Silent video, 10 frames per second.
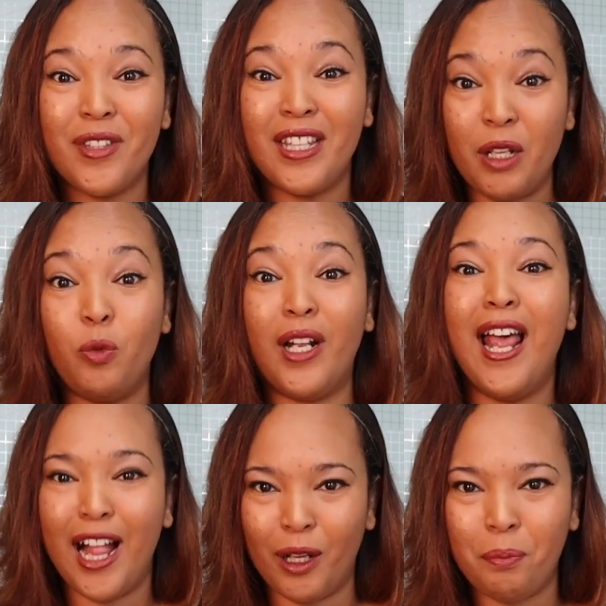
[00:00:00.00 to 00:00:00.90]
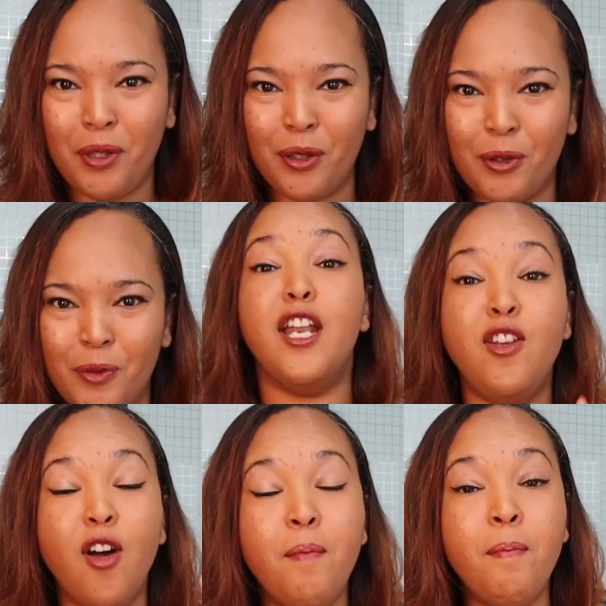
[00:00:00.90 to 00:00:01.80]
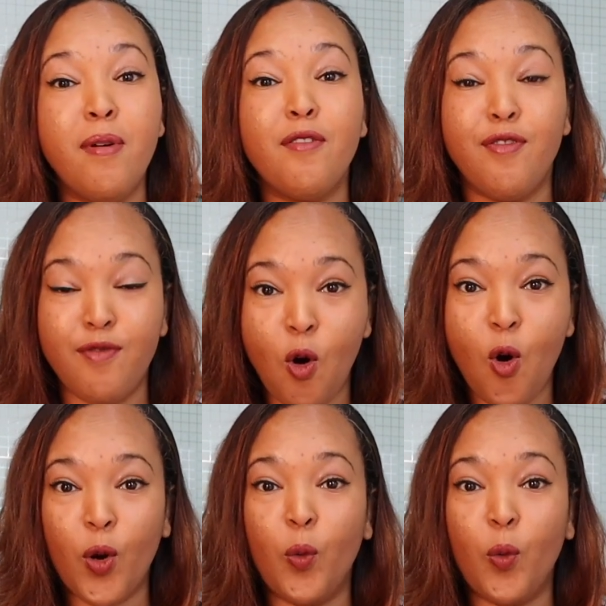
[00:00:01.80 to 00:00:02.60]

that will help you. Number 4,